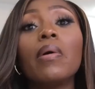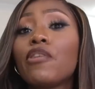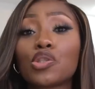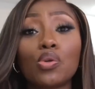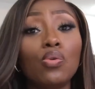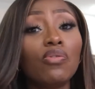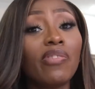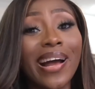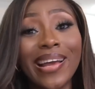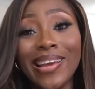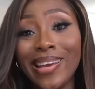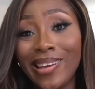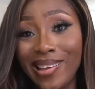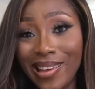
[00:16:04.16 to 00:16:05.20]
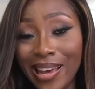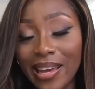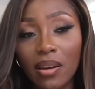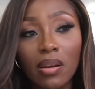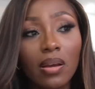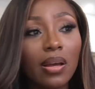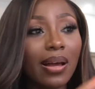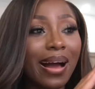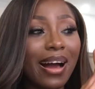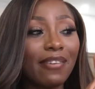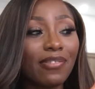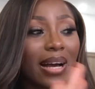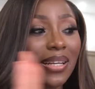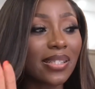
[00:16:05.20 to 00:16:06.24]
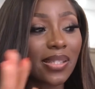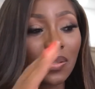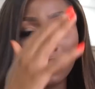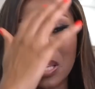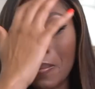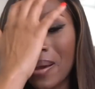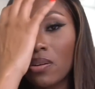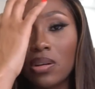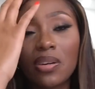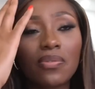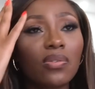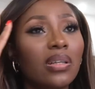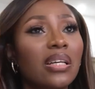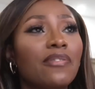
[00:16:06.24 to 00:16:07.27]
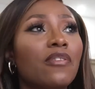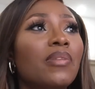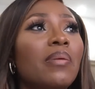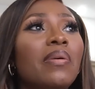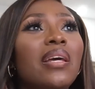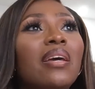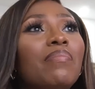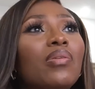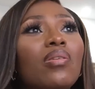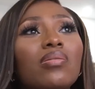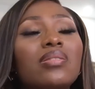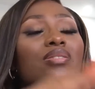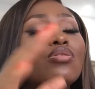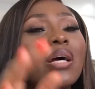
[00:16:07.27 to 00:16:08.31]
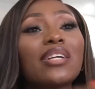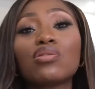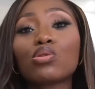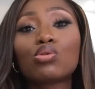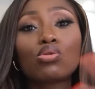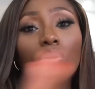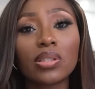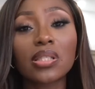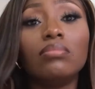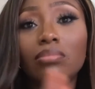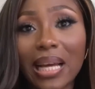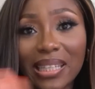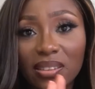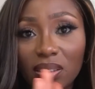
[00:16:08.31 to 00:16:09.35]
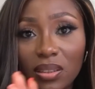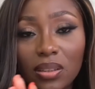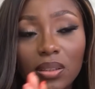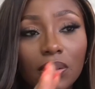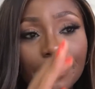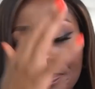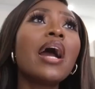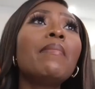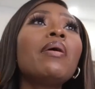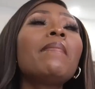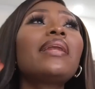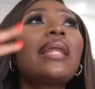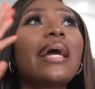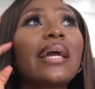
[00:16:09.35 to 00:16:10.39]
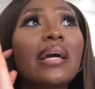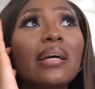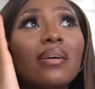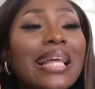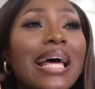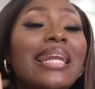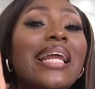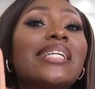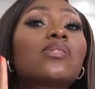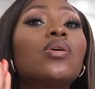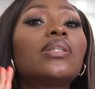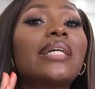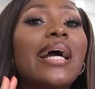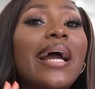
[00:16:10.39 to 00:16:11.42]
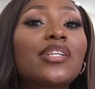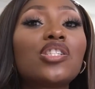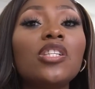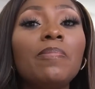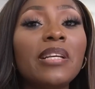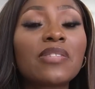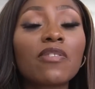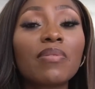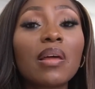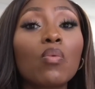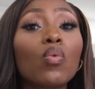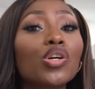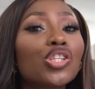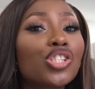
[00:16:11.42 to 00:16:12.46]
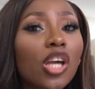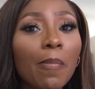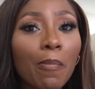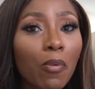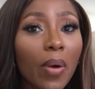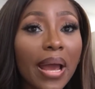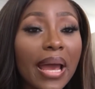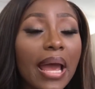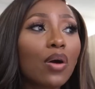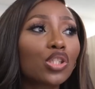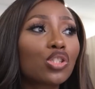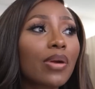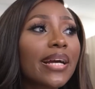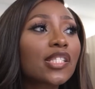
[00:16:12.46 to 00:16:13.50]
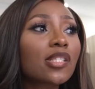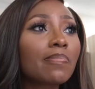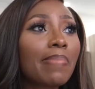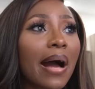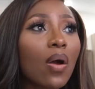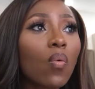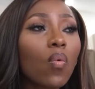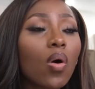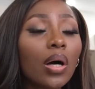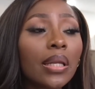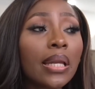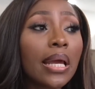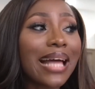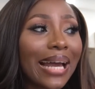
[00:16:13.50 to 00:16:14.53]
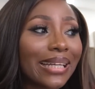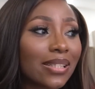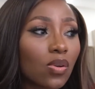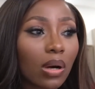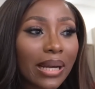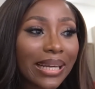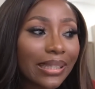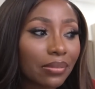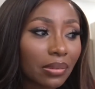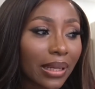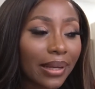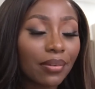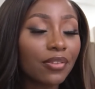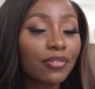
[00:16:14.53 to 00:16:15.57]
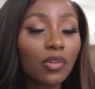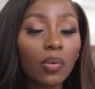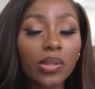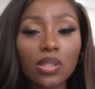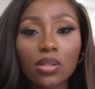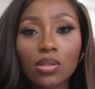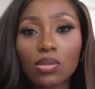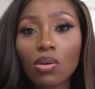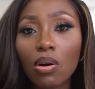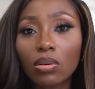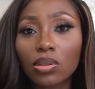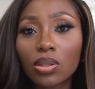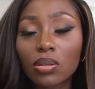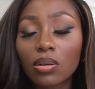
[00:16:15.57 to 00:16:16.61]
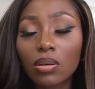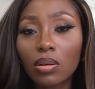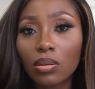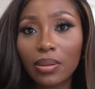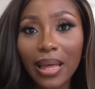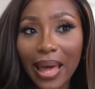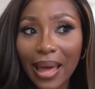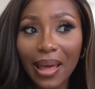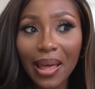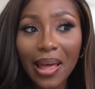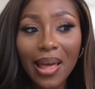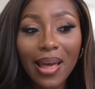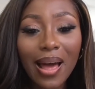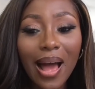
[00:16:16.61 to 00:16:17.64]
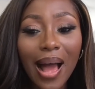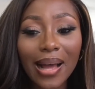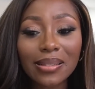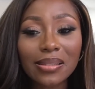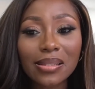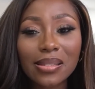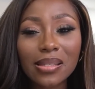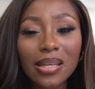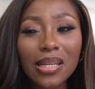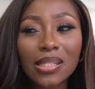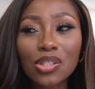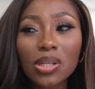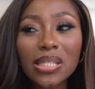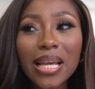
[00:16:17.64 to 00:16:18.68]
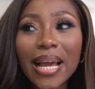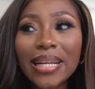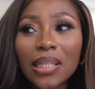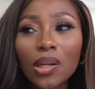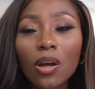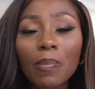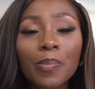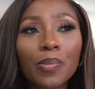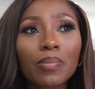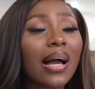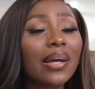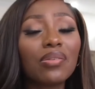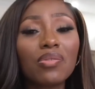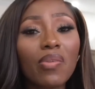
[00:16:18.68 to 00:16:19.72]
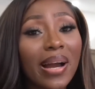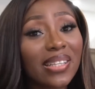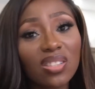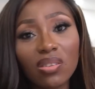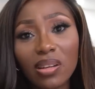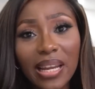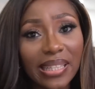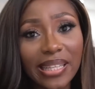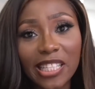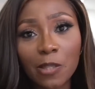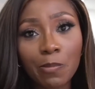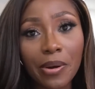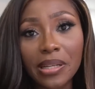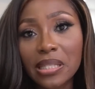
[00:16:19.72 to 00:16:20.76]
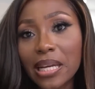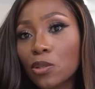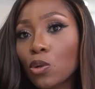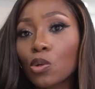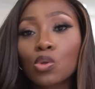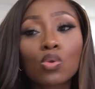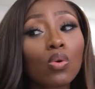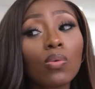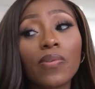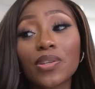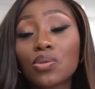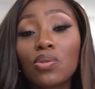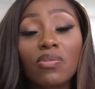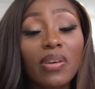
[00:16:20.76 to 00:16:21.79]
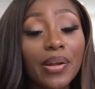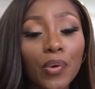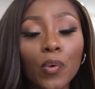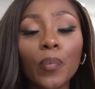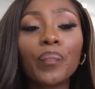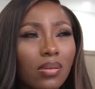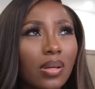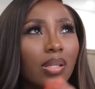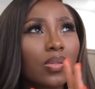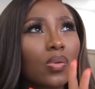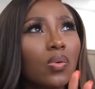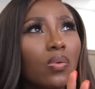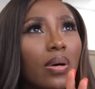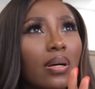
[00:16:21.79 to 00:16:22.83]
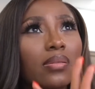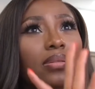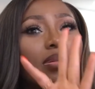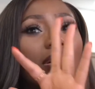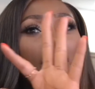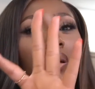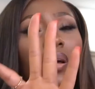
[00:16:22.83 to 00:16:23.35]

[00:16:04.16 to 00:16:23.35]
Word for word: Fashion Nova again. I've cancelled them. I don't even order from them again because just, I just don't. That's it. I remember like that last order I actually placed from them was shapewear. I was trying to buy one tight or girdle. I don't even know what it's called there. And it just ended up, I don't know, I did not like the experience at all. So Fashion Nova, no. Okay, so who else?